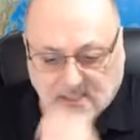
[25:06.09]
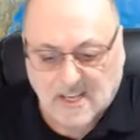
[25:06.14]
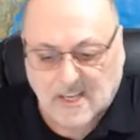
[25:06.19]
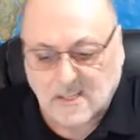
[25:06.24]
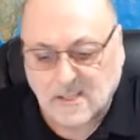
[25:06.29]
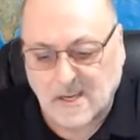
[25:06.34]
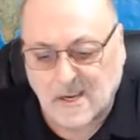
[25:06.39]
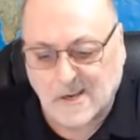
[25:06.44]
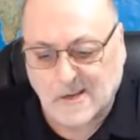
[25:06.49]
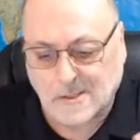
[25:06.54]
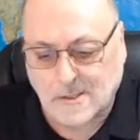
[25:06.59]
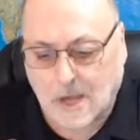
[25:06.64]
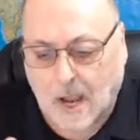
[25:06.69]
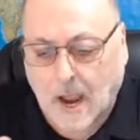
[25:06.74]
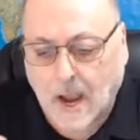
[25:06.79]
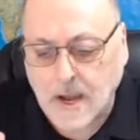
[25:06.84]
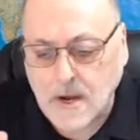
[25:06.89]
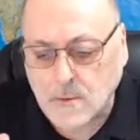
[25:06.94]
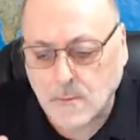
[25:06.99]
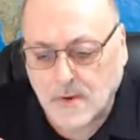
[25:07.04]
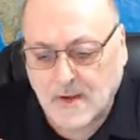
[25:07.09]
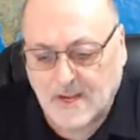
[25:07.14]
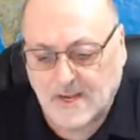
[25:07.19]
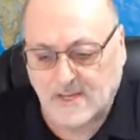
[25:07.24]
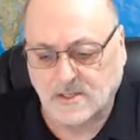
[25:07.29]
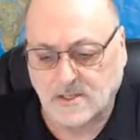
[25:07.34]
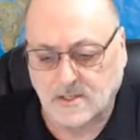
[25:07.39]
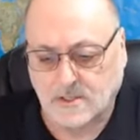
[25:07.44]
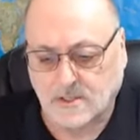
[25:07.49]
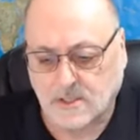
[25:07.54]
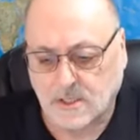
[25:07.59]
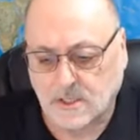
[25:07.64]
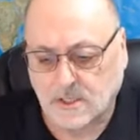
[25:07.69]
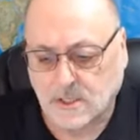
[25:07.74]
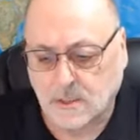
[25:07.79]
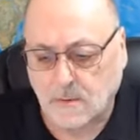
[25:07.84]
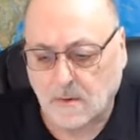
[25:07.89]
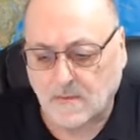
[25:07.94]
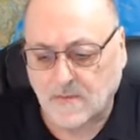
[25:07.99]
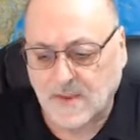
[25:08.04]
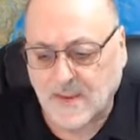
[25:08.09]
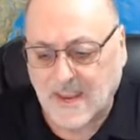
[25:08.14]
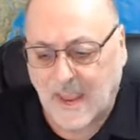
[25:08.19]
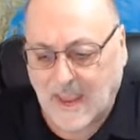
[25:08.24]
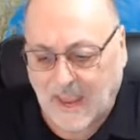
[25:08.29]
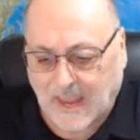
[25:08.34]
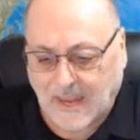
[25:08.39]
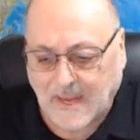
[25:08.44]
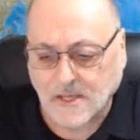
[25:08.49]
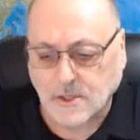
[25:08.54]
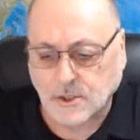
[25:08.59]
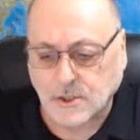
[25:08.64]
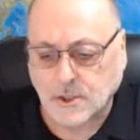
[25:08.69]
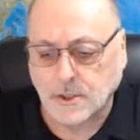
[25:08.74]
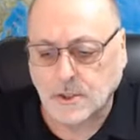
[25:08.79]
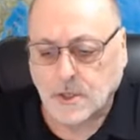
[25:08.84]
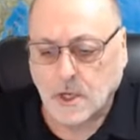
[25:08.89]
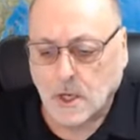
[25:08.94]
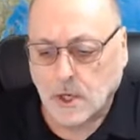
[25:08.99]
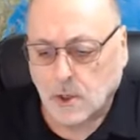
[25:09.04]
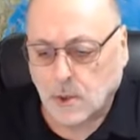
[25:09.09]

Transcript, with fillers: that the entire religious system of the ancient